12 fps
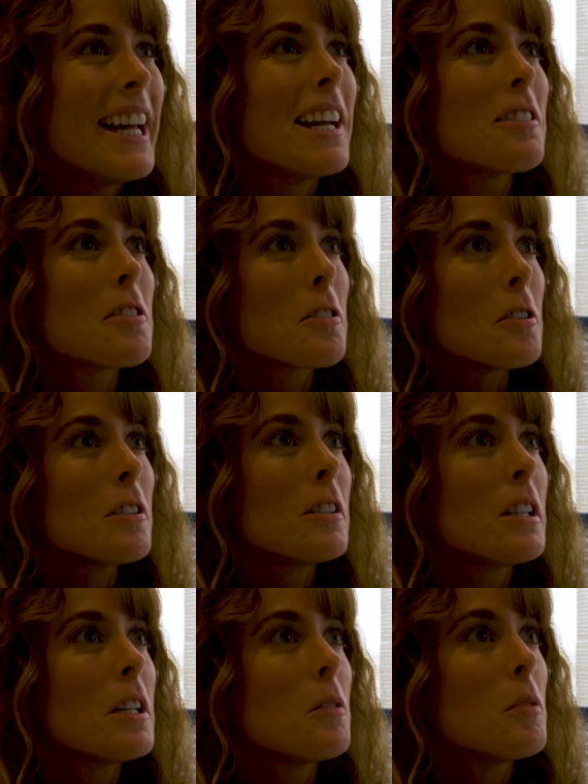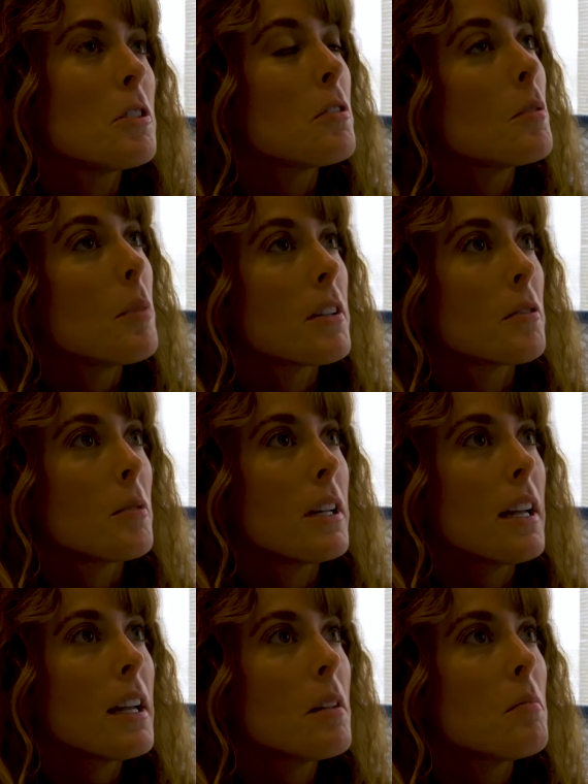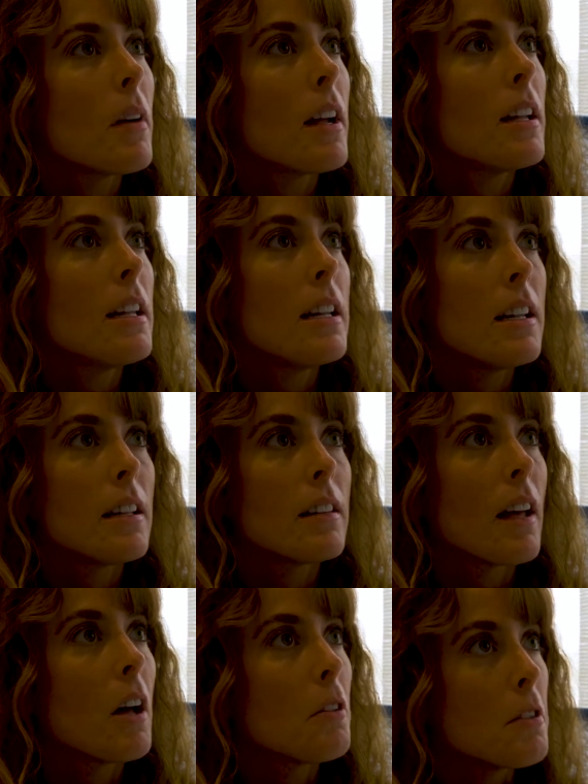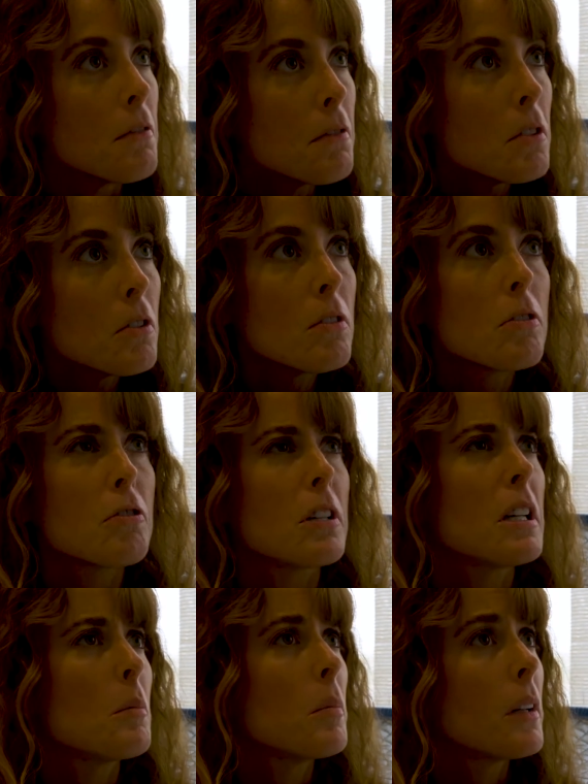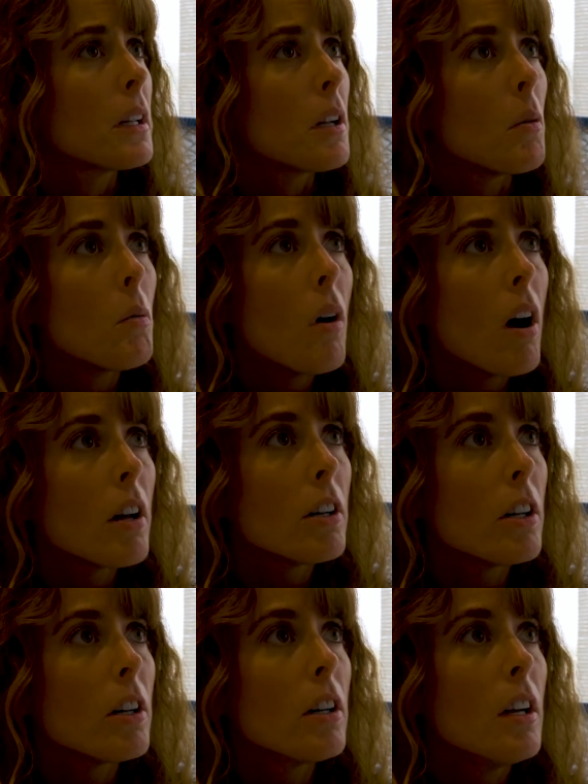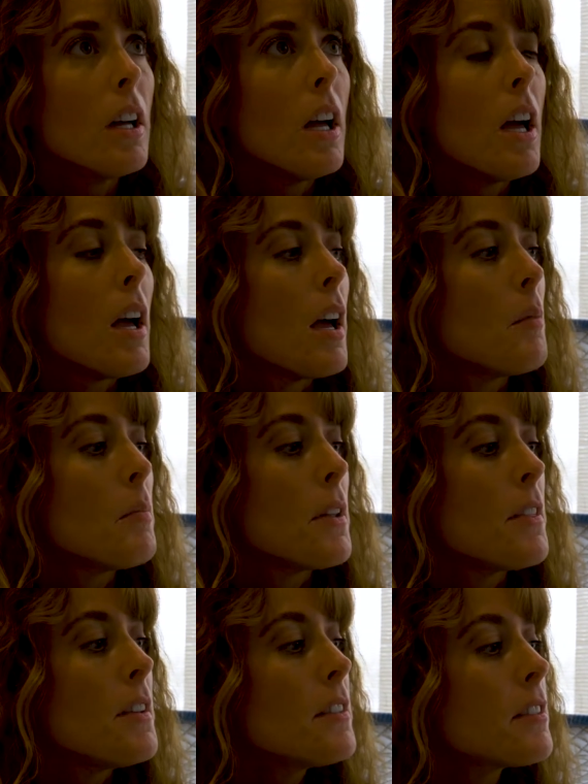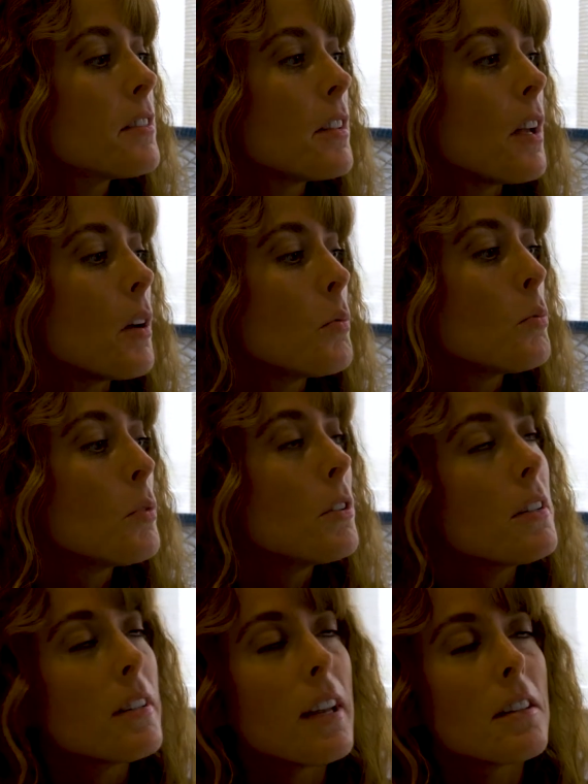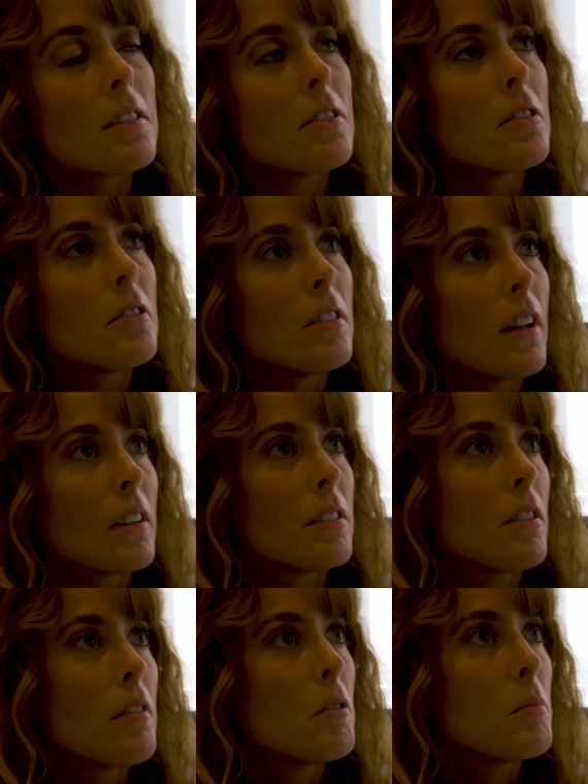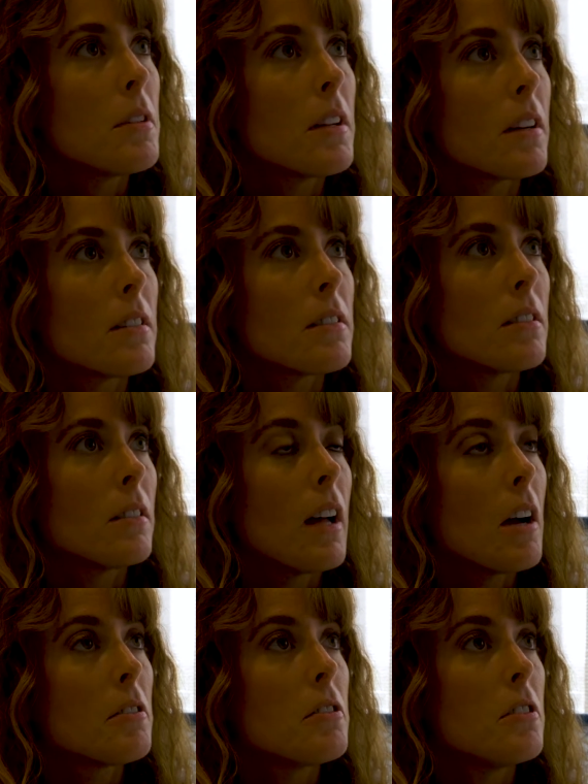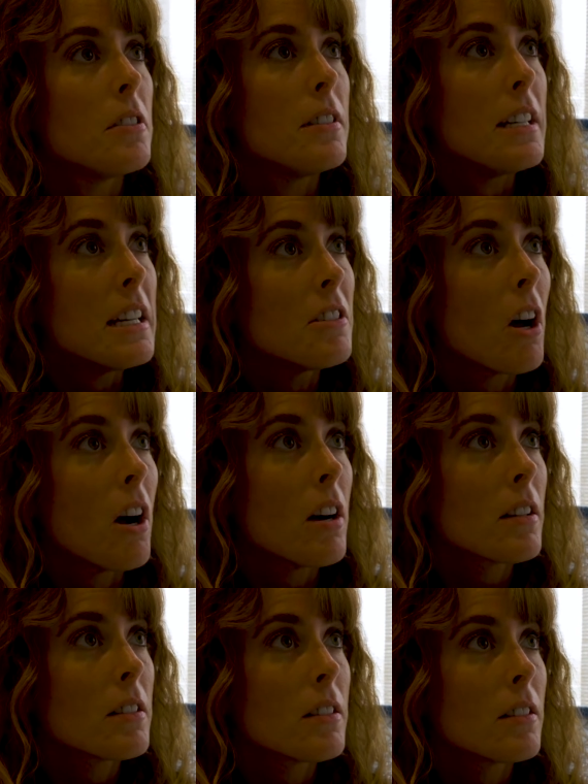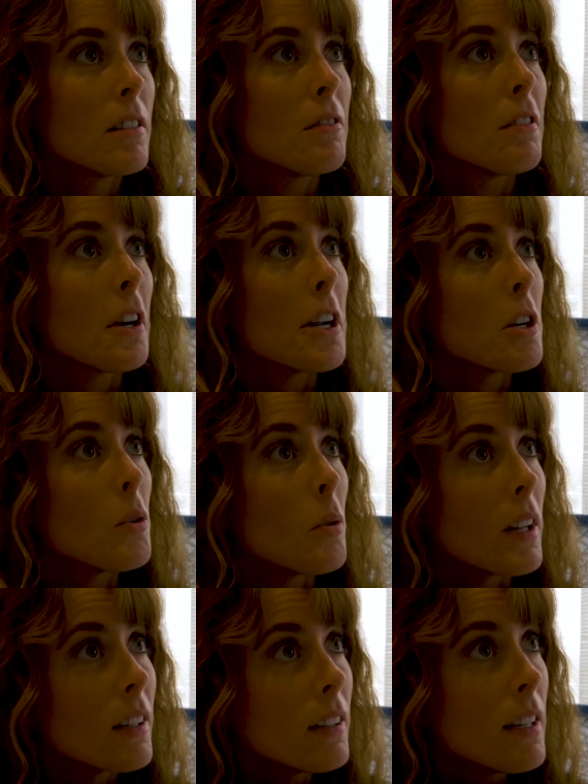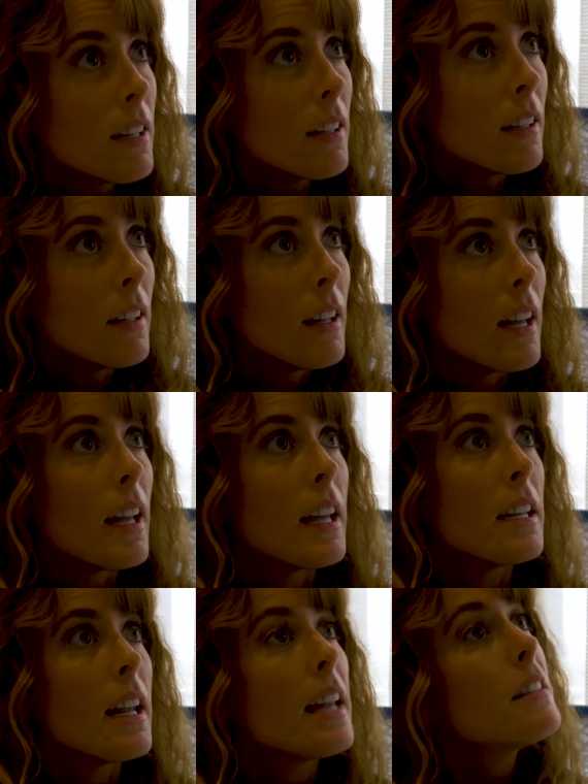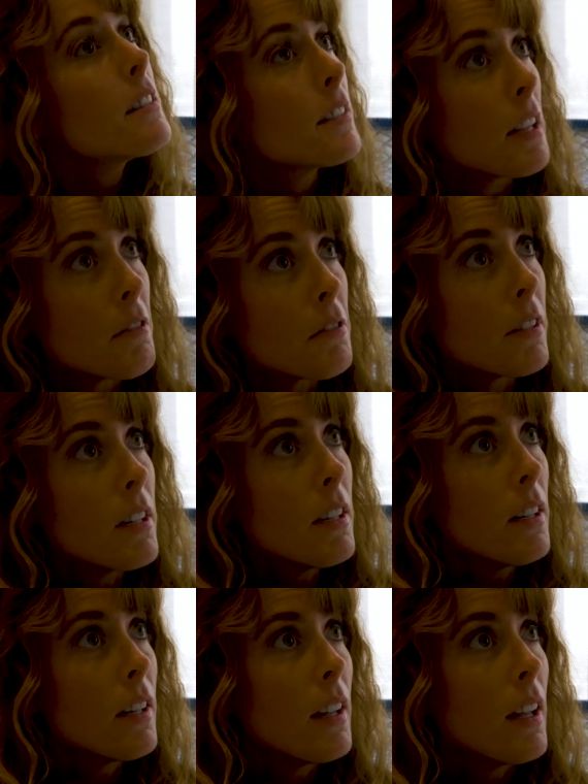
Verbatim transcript: And certainly we do the best we can by eating the healthy foods, drinking plenty of water. But this really takes it to the next level because it allows you to detox very quickly and ends safely.